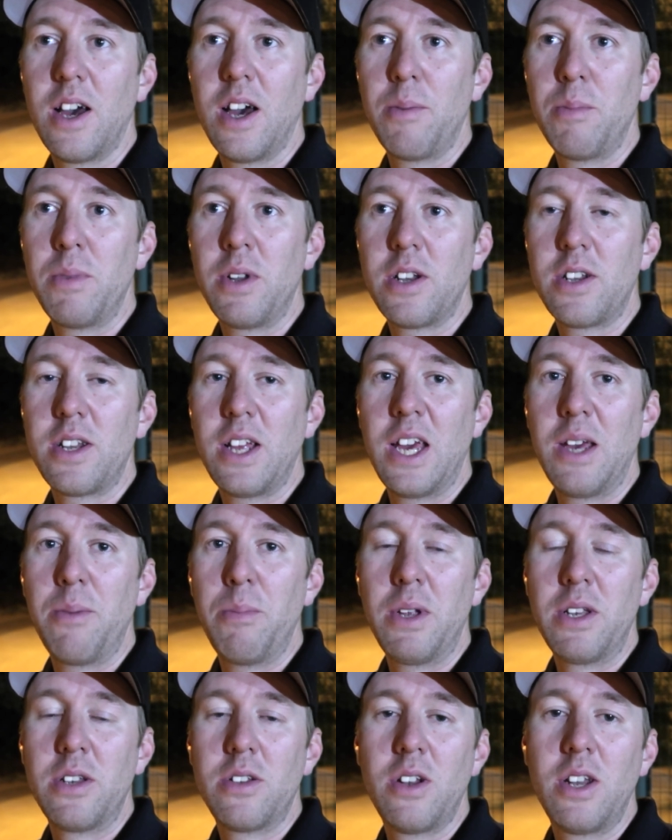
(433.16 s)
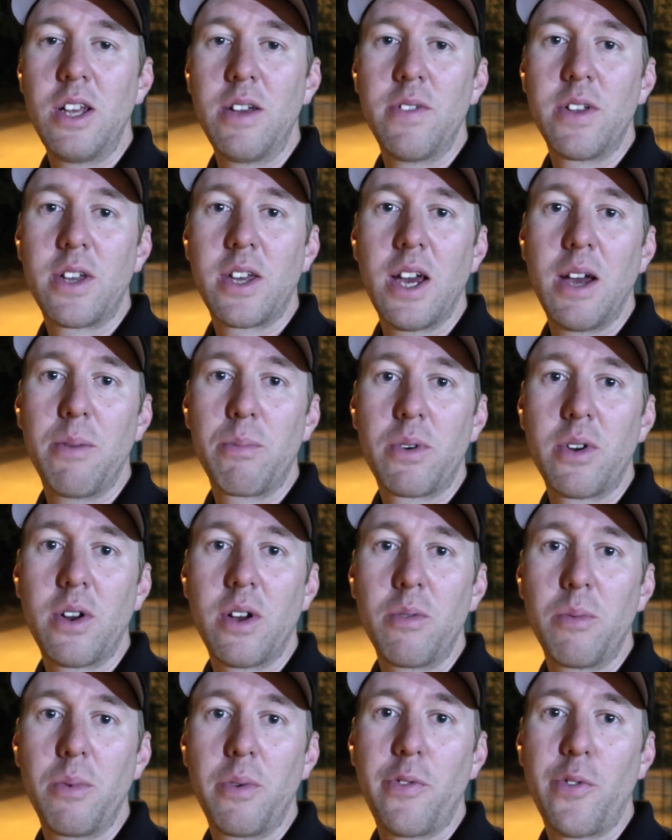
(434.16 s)
I'm not aiming to leave the
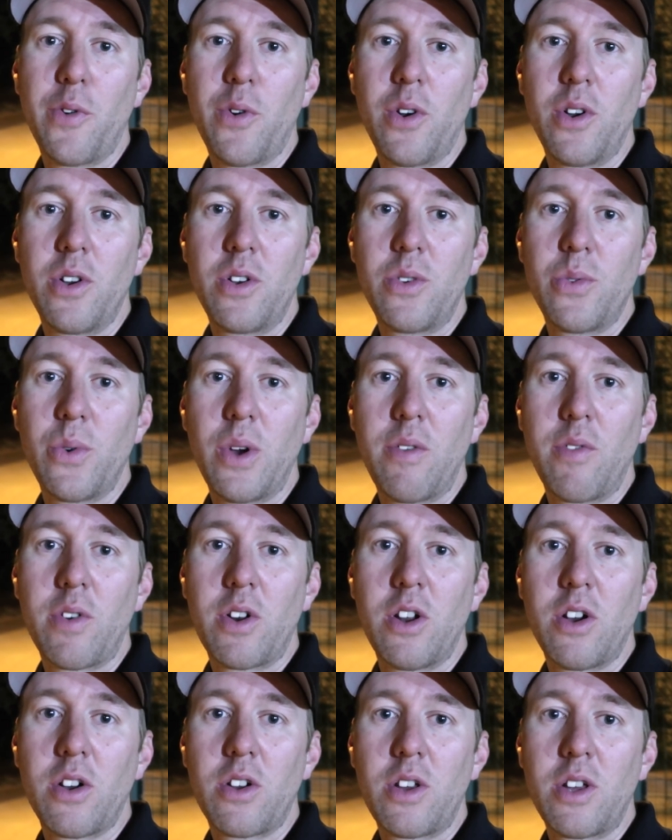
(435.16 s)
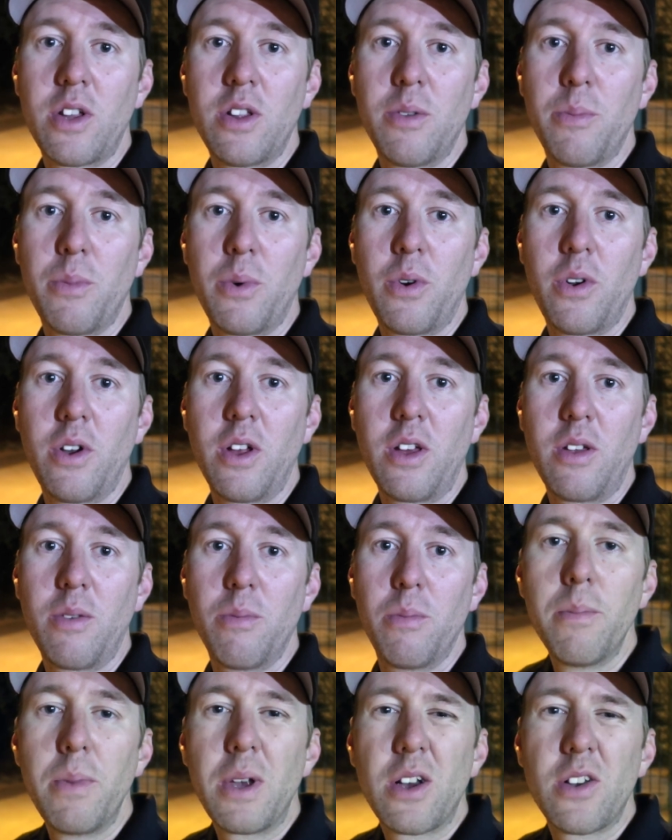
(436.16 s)
campground before 12 o'clock in the
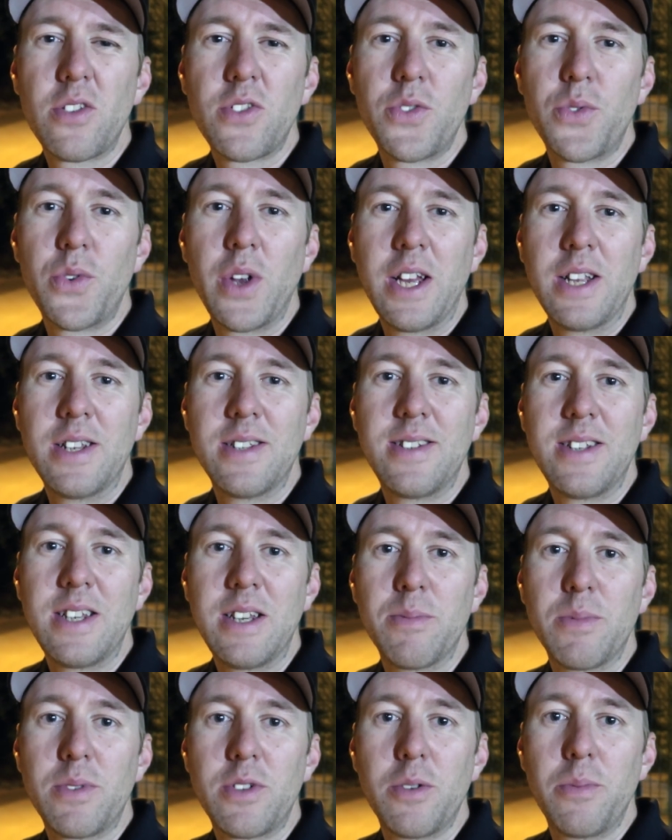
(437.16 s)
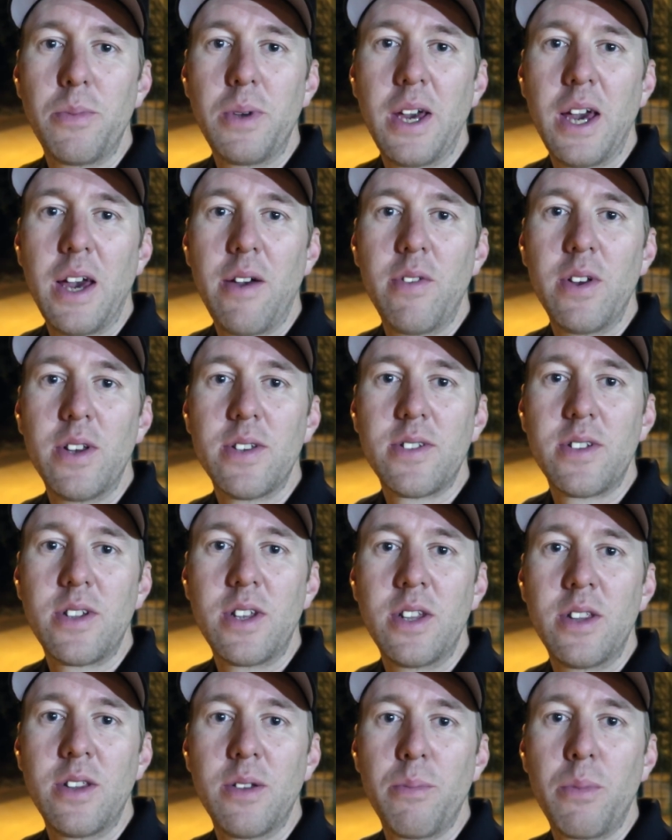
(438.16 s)
morning, because the rain seems to be heaviest
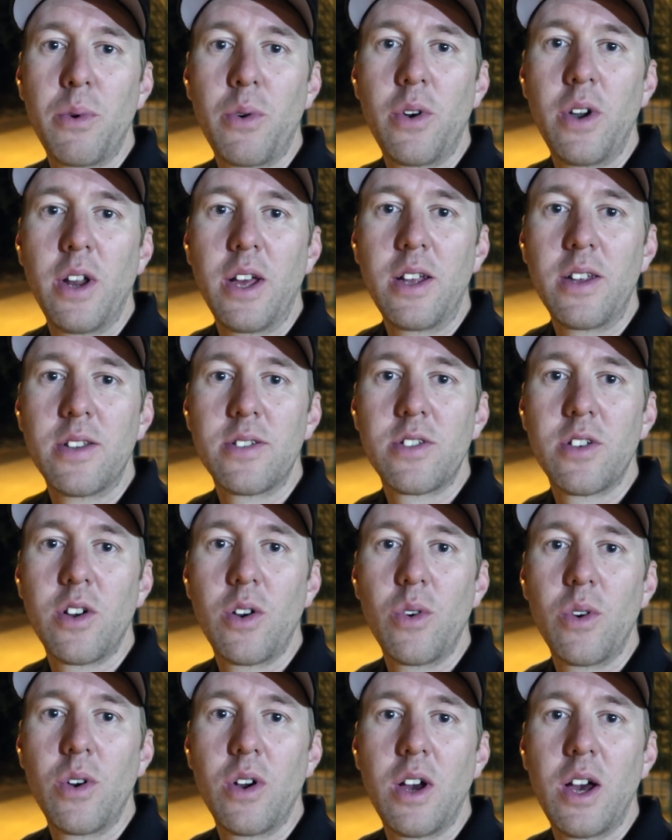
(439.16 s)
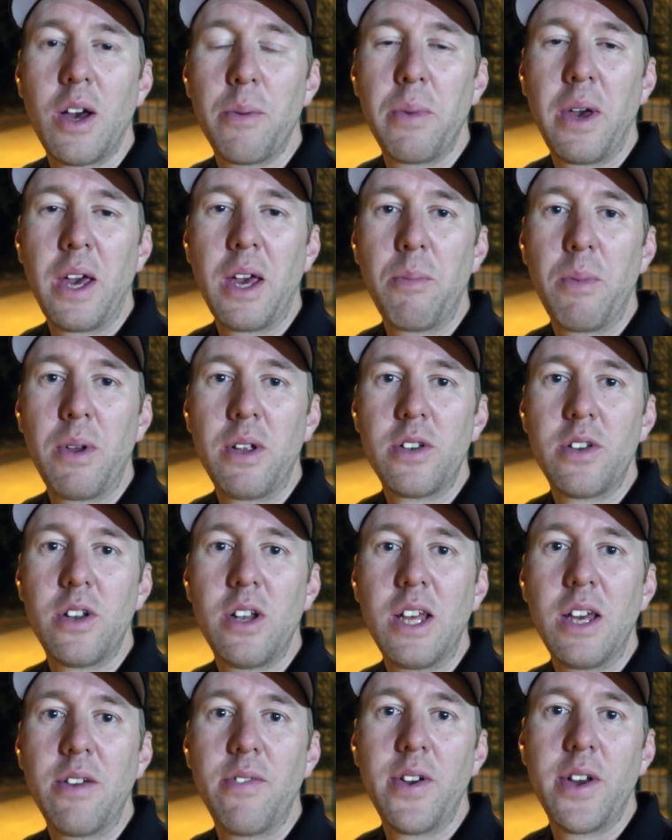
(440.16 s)
in the morning. So I'm aiming
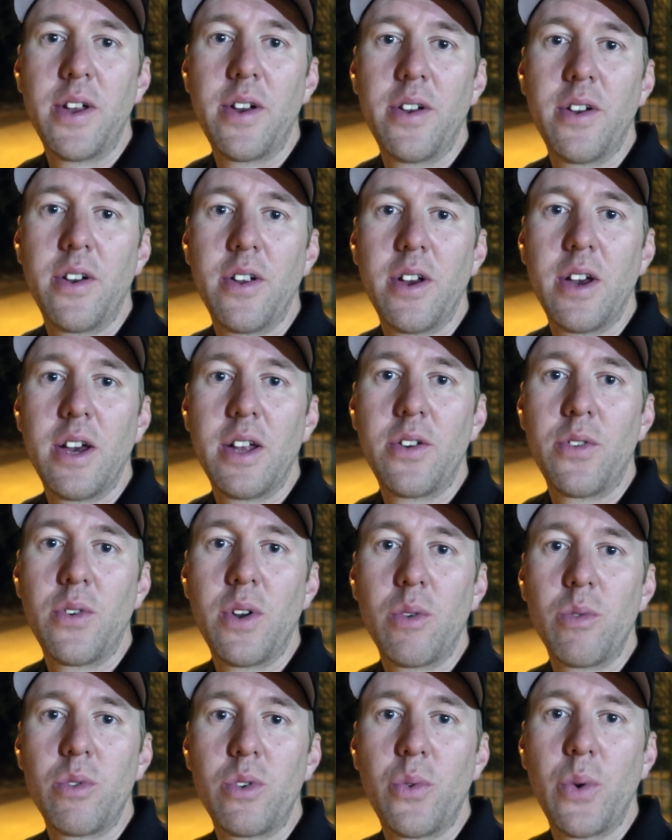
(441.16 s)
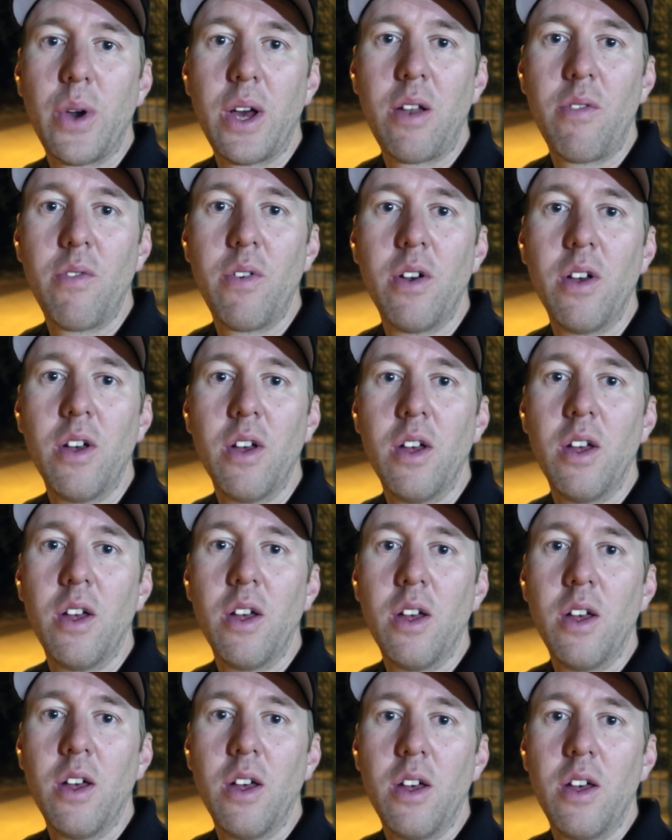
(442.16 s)
to leave here at around 12
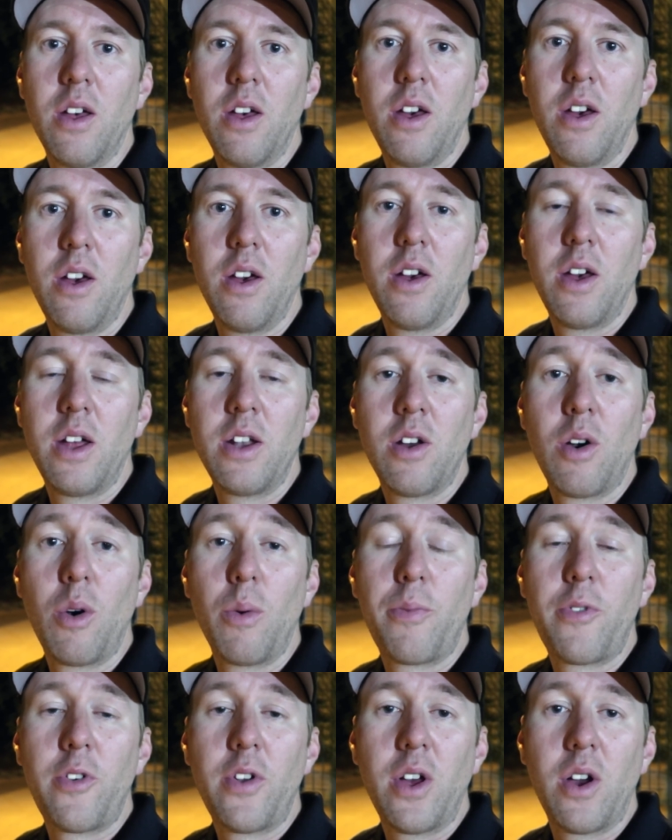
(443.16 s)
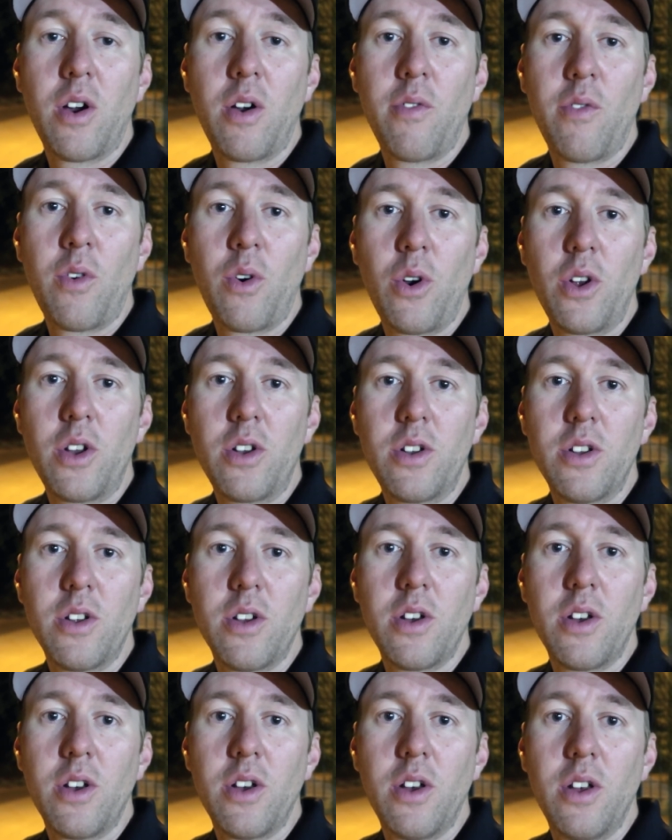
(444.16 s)
and hopefully avoid
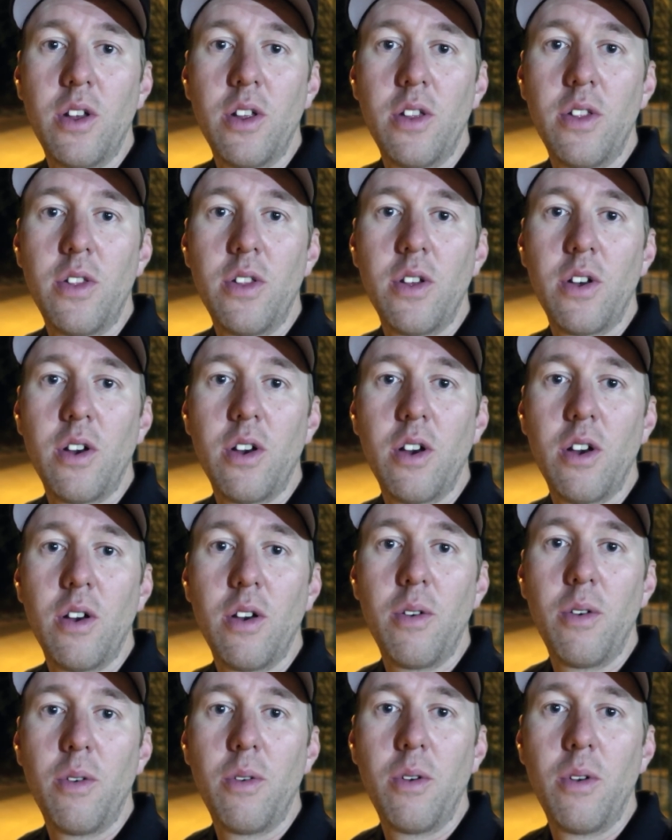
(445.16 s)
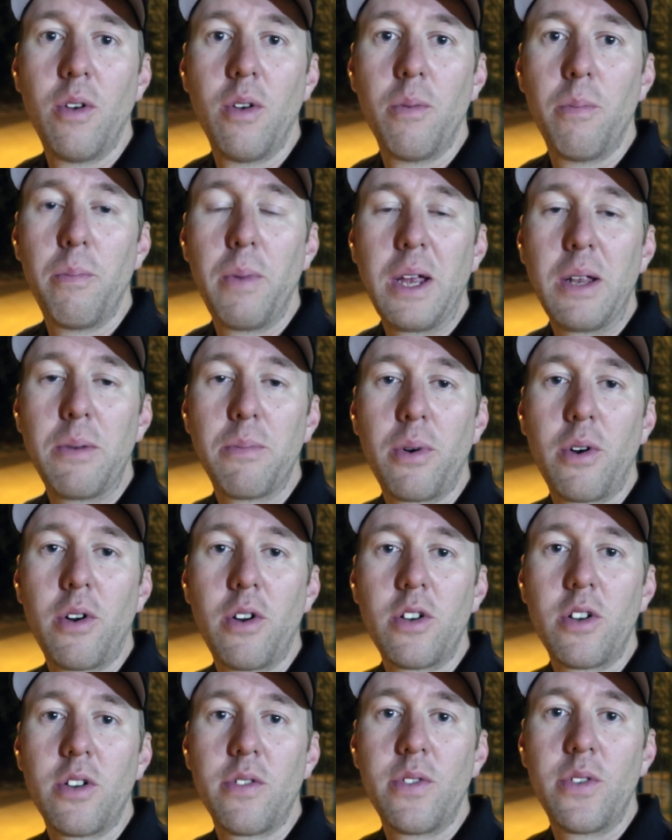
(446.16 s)
the main
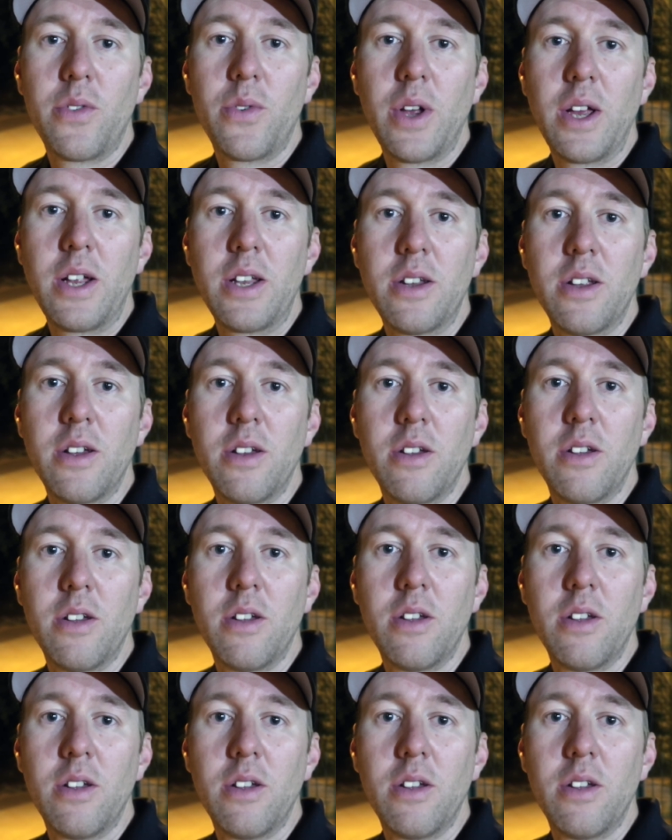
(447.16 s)
part of the rain.